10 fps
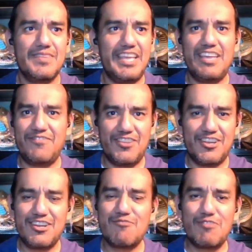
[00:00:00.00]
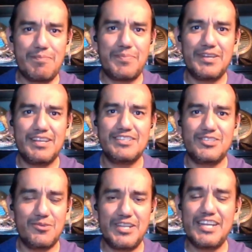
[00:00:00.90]
If you're going to rip
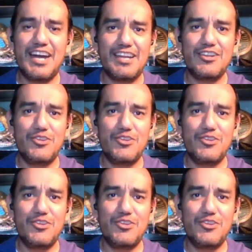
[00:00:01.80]
Tony Khan a